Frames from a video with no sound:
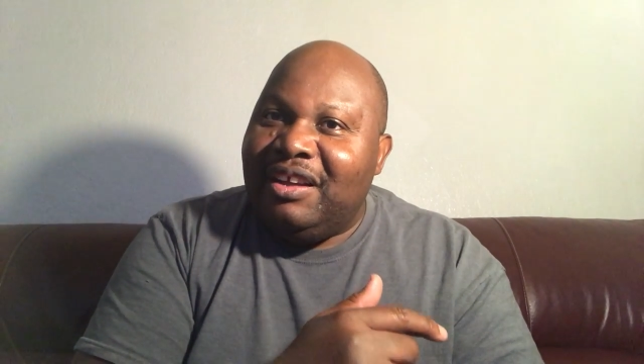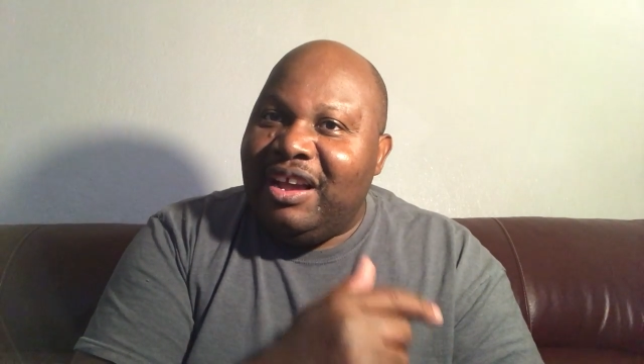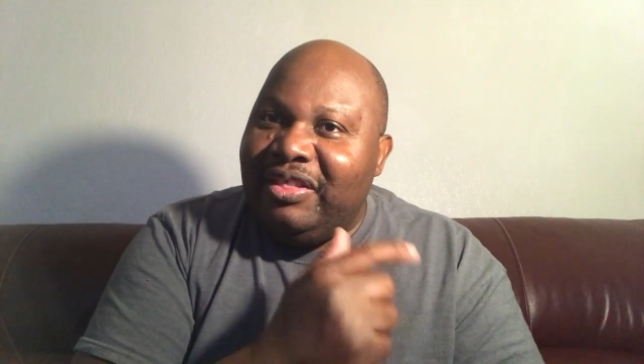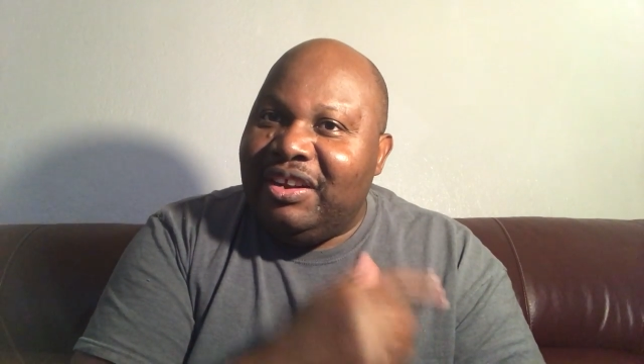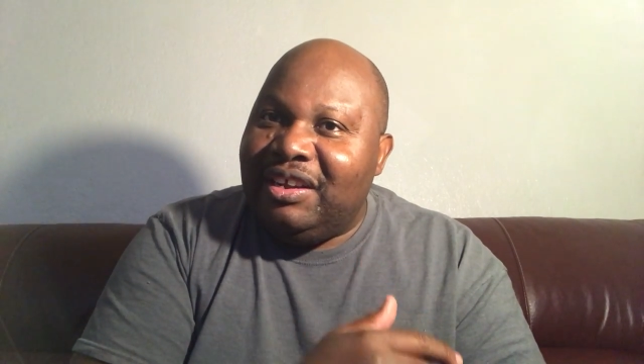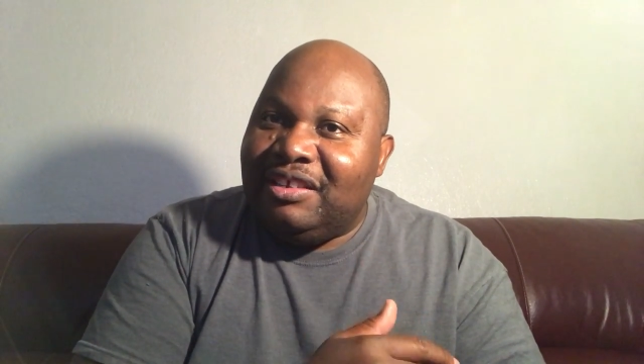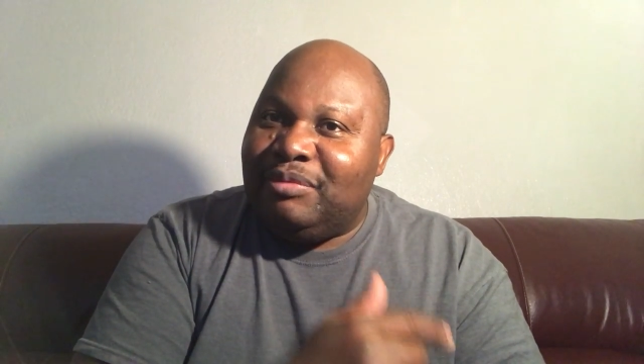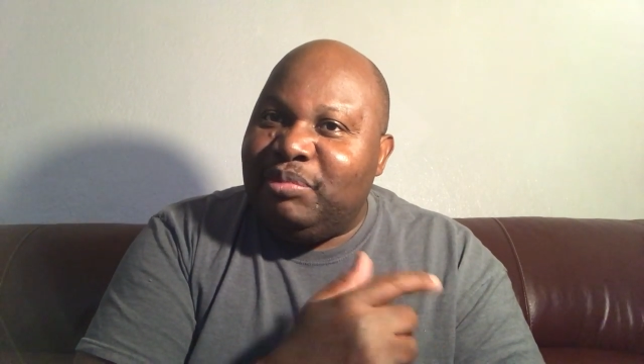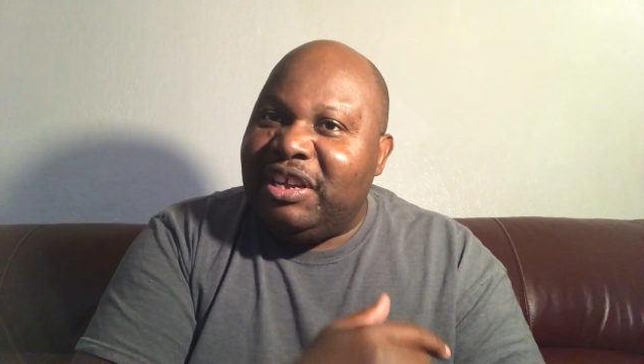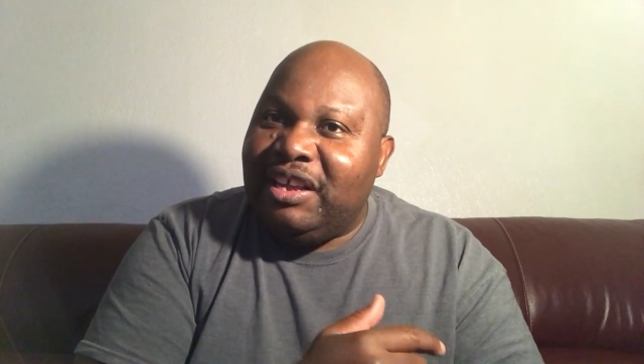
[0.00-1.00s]
ethnic
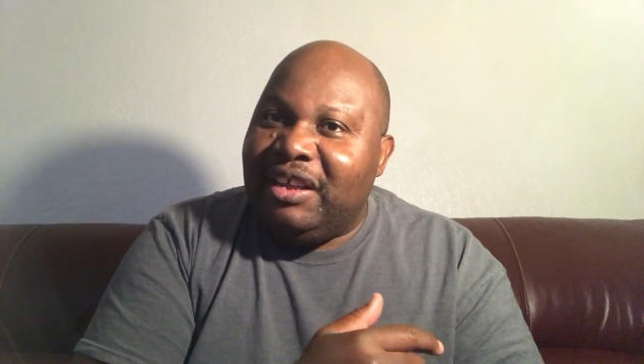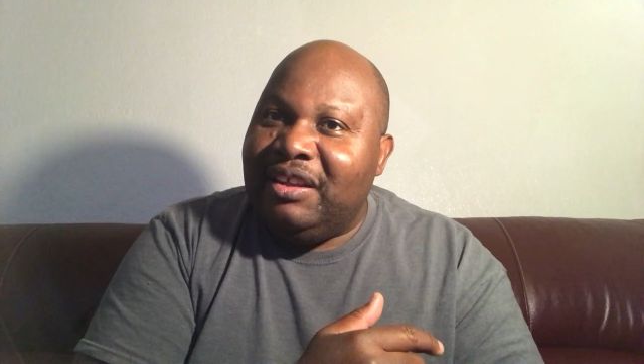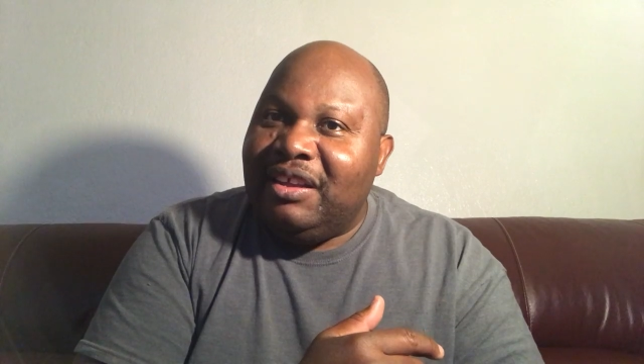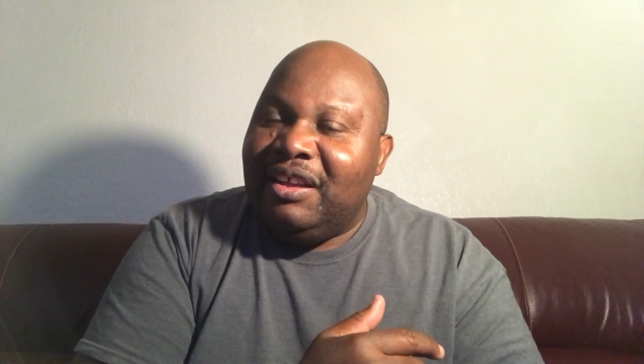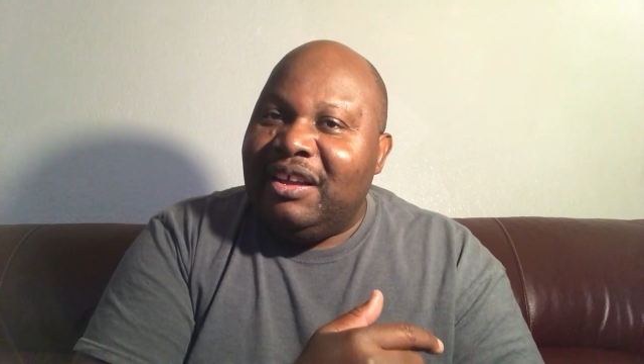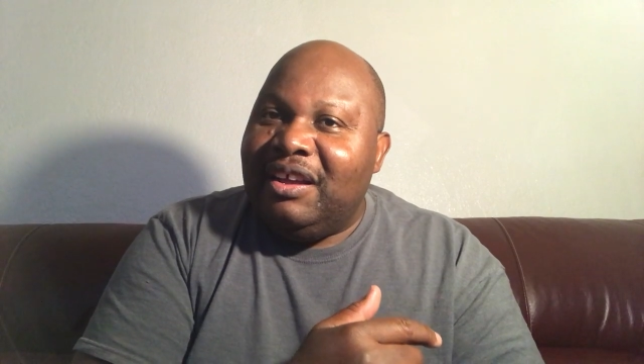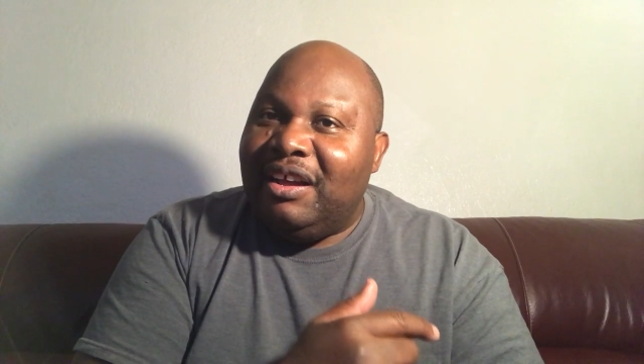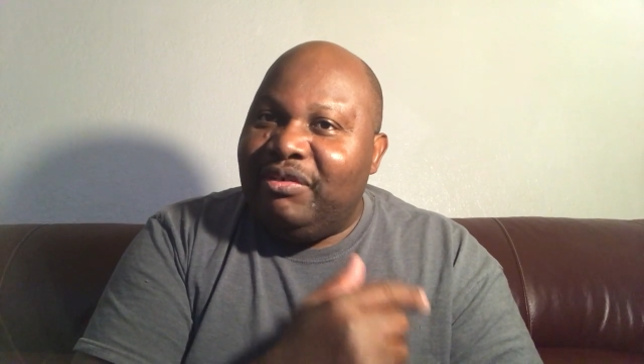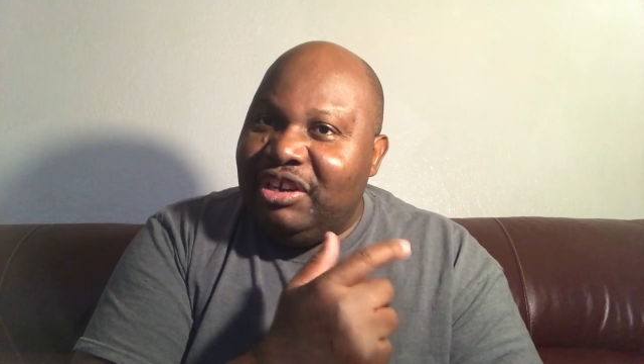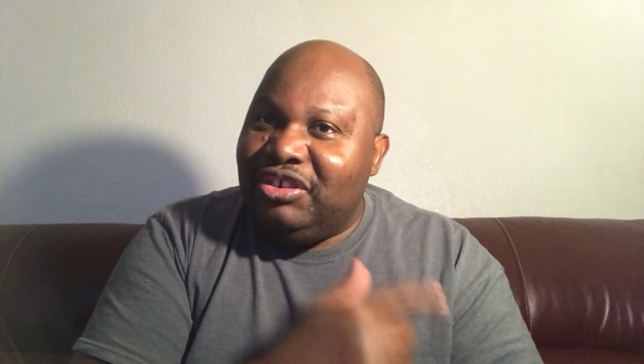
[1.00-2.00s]
speaking
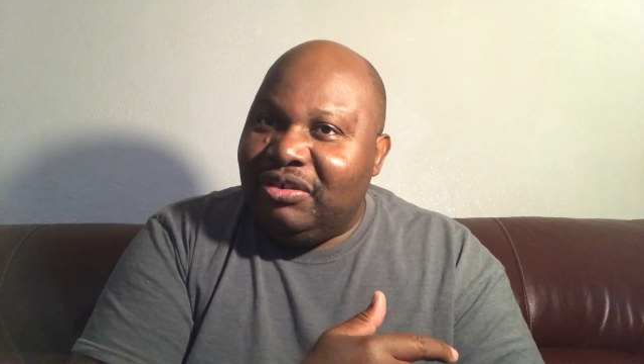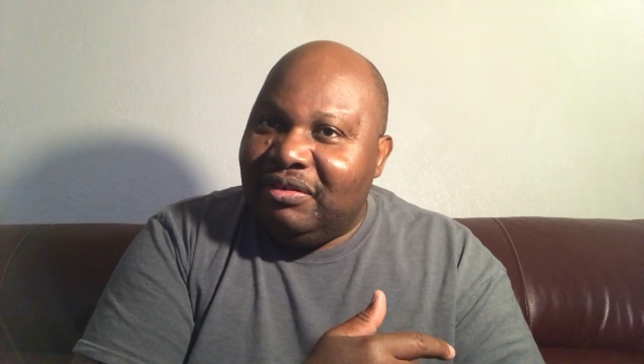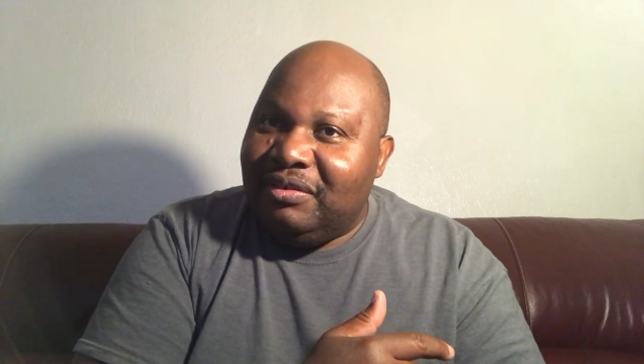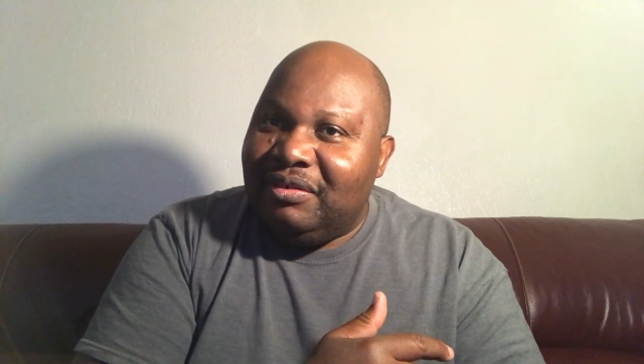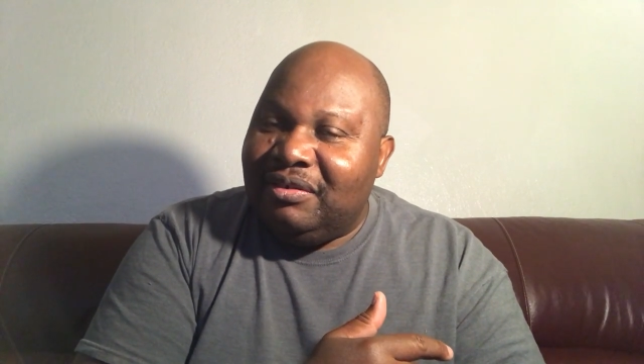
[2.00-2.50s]
region